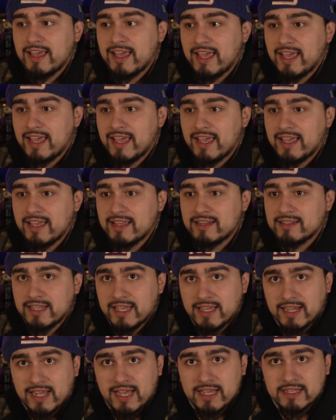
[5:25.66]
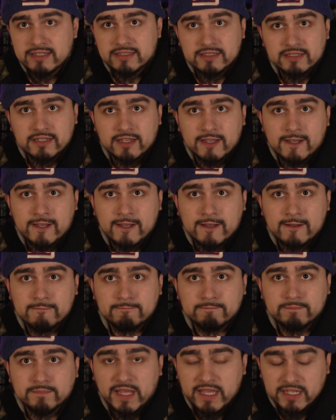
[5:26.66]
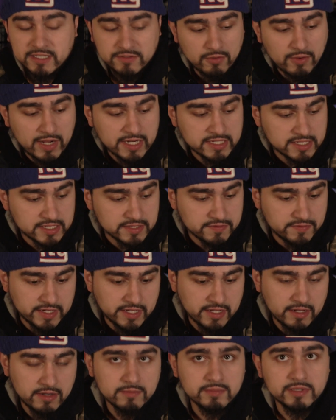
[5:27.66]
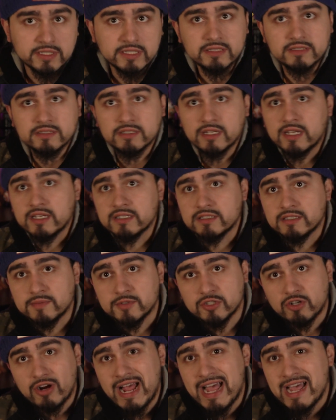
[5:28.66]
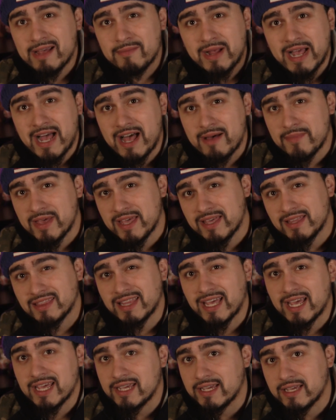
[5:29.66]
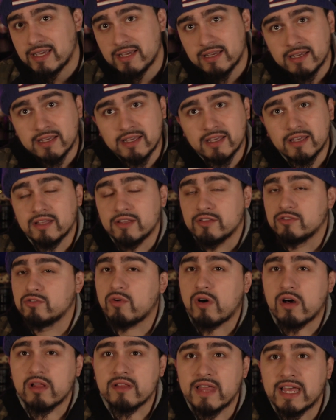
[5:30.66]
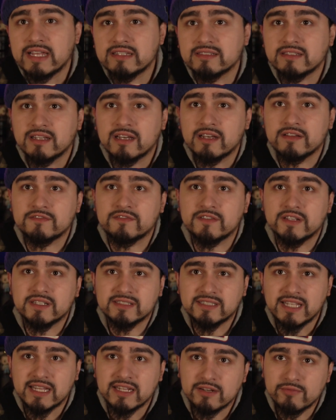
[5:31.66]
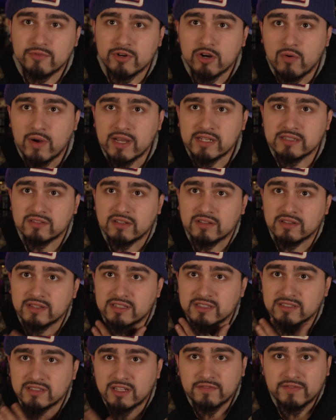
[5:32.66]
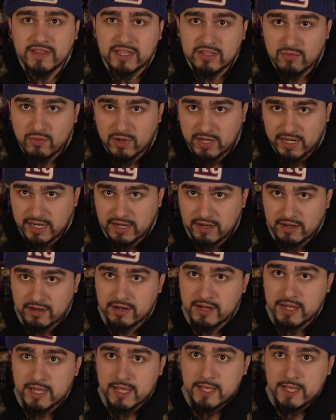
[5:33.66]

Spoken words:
And yeah, guys, thanks for watching this video. Please subscribe, comment, like, do all of that stuff. Send in requests on stuff that you want to hear